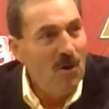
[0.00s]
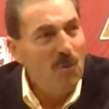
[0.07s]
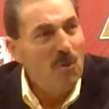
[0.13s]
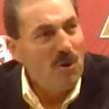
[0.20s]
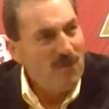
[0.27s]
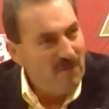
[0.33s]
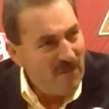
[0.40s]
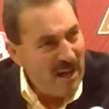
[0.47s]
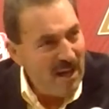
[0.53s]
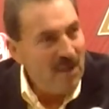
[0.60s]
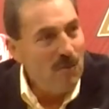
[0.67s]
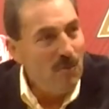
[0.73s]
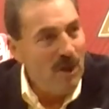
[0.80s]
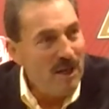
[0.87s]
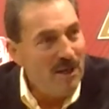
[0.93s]
were
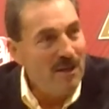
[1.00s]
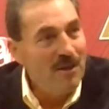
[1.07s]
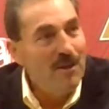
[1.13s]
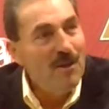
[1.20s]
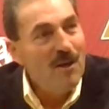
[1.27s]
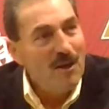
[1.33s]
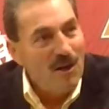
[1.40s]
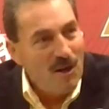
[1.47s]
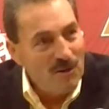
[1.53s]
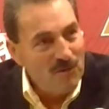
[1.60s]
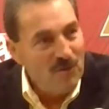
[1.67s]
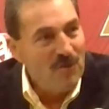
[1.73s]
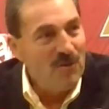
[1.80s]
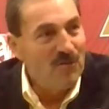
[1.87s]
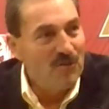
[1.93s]
evaluated
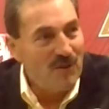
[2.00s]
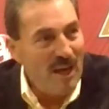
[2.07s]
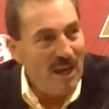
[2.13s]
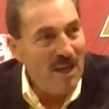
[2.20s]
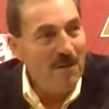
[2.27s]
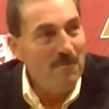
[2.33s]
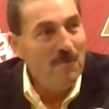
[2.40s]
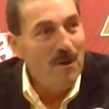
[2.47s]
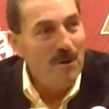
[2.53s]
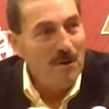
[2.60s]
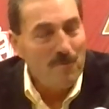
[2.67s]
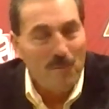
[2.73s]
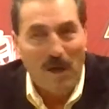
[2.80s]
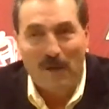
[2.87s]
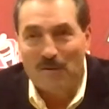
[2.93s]
under the same
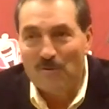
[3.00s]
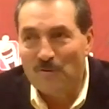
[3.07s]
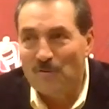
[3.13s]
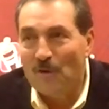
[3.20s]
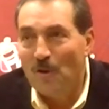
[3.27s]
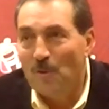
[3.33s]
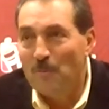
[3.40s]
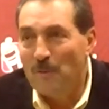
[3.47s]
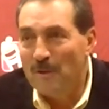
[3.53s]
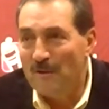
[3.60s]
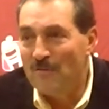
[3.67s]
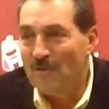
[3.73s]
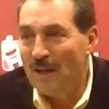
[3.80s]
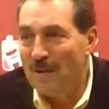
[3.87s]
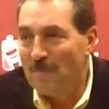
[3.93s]
microscope and the
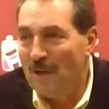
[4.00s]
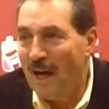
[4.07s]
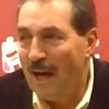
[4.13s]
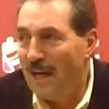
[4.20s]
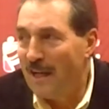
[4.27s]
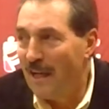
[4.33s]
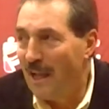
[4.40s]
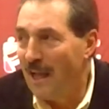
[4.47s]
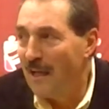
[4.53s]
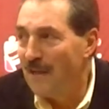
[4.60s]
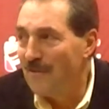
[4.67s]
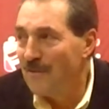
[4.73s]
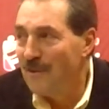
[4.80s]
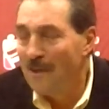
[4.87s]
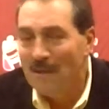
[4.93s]
same
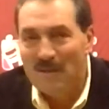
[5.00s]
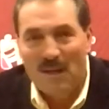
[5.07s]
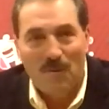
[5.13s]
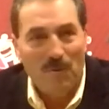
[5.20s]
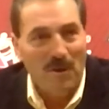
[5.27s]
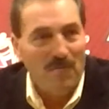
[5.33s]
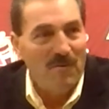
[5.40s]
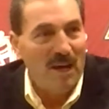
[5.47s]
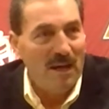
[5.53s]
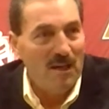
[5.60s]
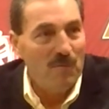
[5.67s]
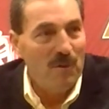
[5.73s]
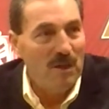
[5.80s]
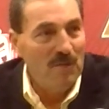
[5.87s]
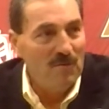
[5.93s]
guidelines that we
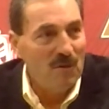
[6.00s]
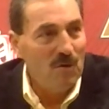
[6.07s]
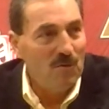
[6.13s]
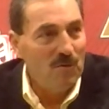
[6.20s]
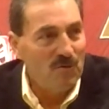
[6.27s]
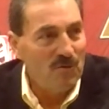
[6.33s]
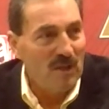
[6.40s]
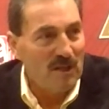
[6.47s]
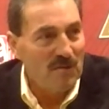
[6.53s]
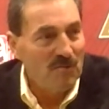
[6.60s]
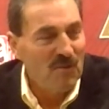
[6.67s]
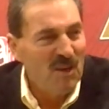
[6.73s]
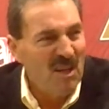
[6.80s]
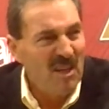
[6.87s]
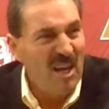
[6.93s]
evaluated those 6.
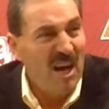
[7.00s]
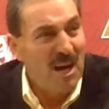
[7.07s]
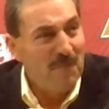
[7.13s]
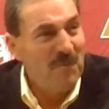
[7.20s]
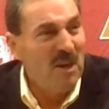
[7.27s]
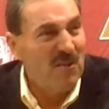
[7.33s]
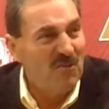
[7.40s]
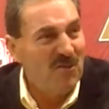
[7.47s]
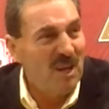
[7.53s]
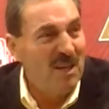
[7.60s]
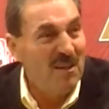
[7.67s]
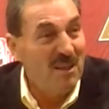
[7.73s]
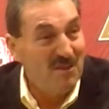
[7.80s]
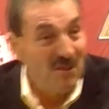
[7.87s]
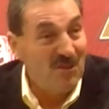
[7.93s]
Now, I'm not saying
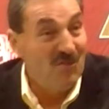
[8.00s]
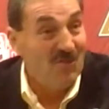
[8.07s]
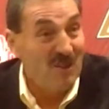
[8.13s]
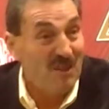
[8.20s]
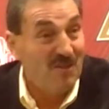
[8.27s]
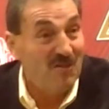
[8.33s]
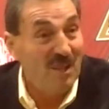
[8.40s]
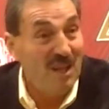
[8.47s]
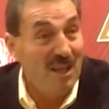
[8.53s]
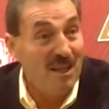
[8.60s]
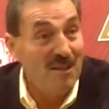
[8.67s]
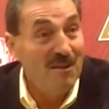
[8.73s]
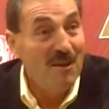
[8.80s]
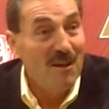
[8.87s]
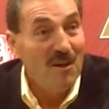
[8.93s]
that this 16
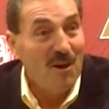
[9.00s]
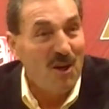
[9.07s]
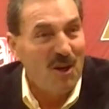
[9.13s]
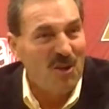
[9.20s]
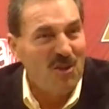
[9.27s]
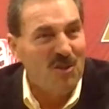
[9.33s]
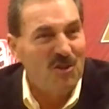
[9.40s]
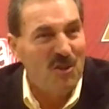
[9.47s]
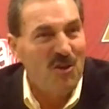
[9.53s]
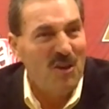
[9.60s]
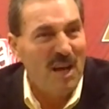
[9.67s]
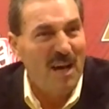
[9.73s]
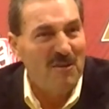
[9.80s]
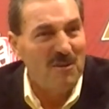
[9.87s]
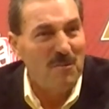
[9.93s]
are going to turn
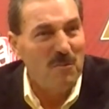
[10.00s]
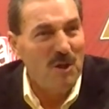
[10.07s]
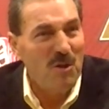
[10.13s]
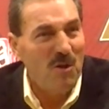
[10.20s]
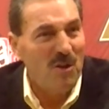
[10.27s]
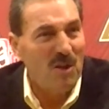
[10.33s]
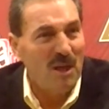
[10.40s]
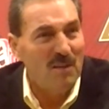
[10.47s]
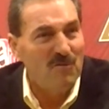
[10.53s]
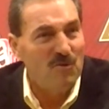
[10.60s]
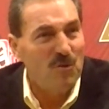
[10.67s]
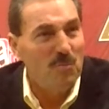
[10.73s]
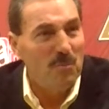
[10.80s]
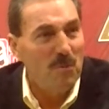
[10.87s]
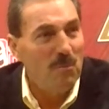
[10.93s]
out to be all on
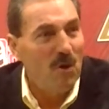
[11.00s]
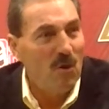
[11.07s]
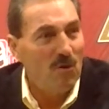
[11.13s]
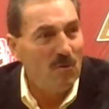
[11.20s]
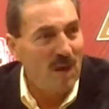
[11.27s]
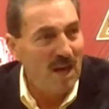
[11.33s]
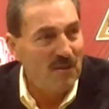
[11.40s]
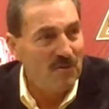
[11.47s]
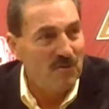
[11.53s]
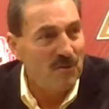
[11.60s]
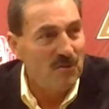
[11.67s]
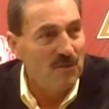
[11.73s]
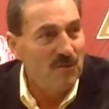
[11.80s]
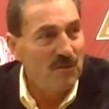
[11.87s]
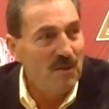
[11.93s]
Super Bowl
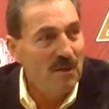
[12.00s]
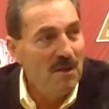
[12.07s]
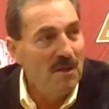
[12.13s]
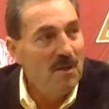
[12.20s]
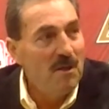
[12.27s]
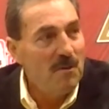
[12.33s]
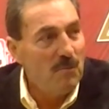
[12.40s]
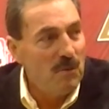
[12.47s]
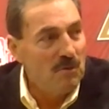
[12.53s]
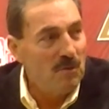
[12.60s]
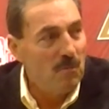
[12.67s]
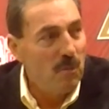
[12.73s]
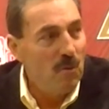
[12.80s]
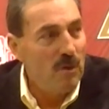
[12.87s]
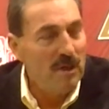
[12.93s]
rosters, but the
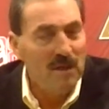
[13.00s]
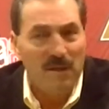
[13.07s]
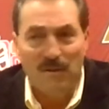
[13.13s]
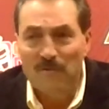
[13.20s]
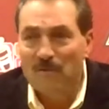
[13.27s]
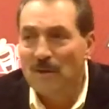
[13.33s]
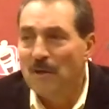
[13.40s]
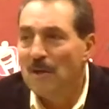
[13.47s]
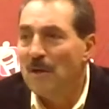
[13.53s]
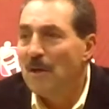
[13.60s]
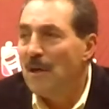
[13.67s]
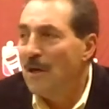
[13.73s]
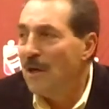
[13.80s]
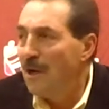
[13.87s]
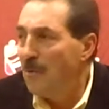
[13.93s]
point is,
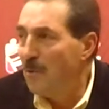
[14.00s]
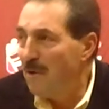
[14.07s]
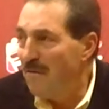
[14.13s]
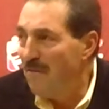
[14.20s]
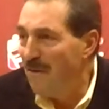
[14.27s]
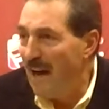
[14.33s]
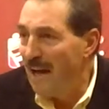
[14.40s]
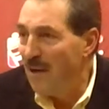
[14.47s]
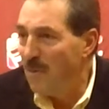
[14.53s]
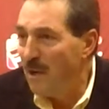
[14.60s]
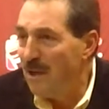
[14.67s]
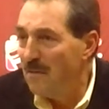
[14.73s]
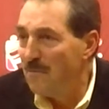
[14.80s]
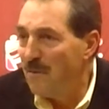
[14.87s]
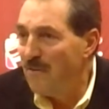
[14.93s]
we
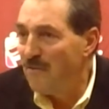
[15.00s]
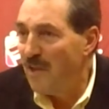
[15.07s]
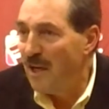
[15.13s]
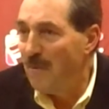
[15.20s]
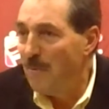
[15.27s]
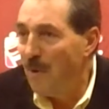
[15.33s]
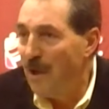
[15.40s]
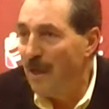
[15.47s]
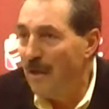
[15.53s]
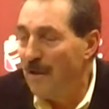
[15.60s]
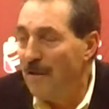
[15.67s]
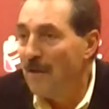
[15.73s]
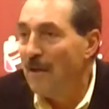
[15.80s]
evaluate them the same way,